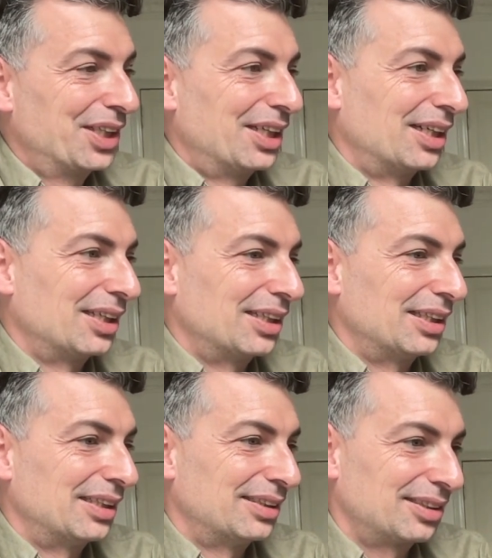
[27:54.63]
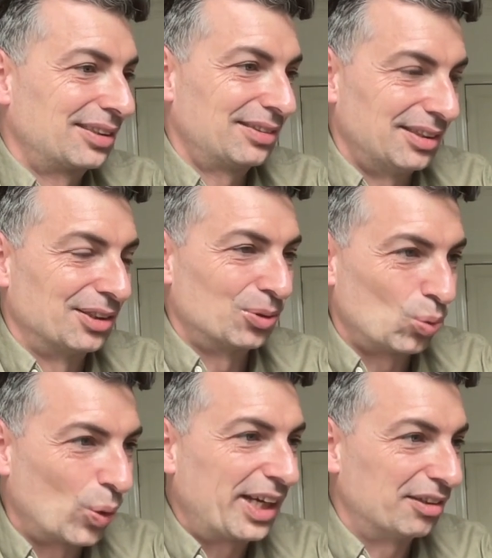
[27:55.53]
uh, you know,
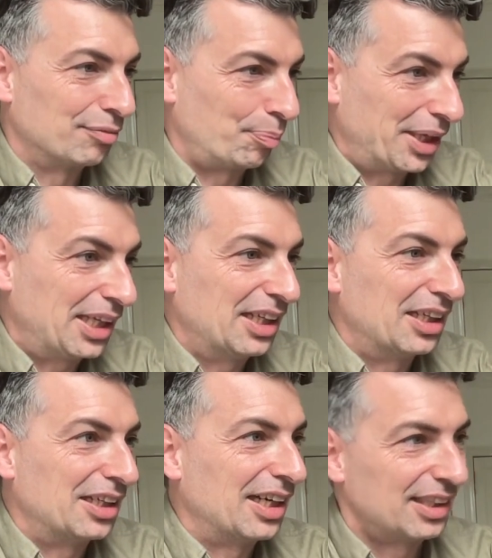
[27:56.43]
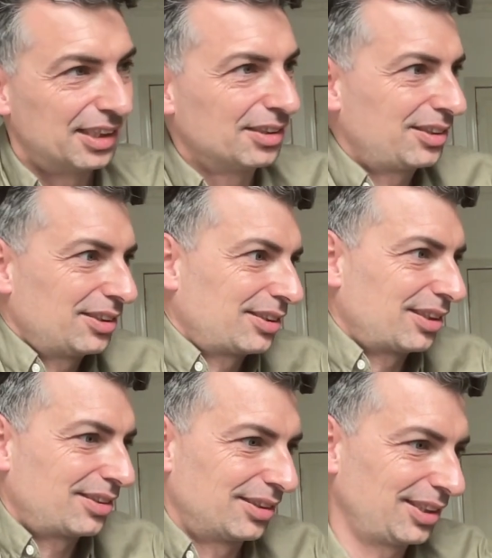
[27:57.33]
way of being. And here's just
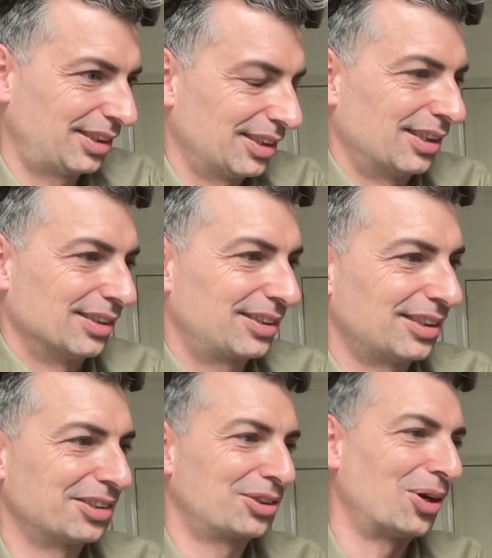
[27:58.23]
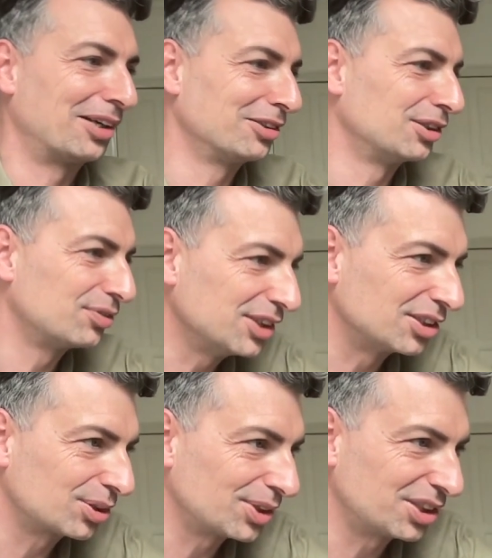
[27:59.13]
like, look at this. So, so I don't know if
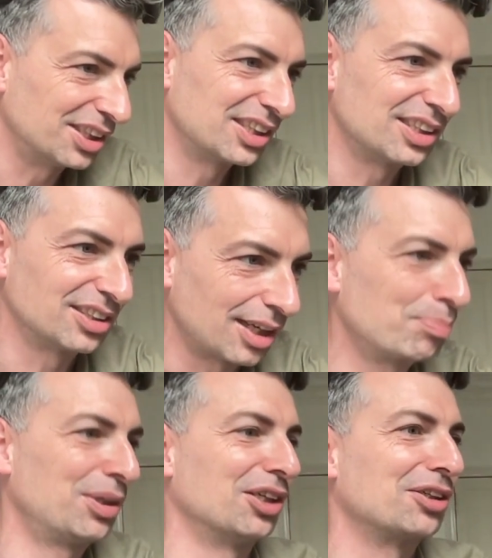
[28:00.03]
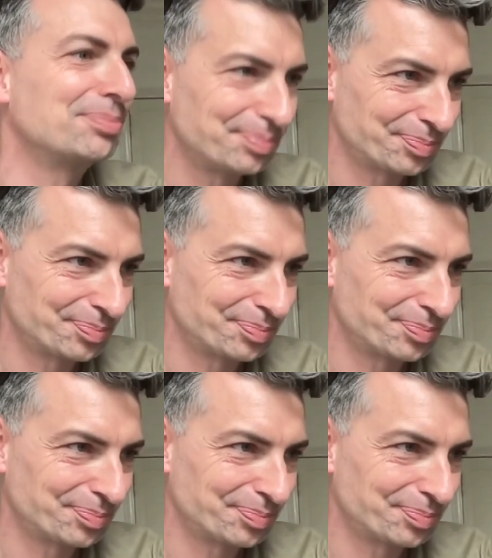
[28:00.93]
he's switching things up here,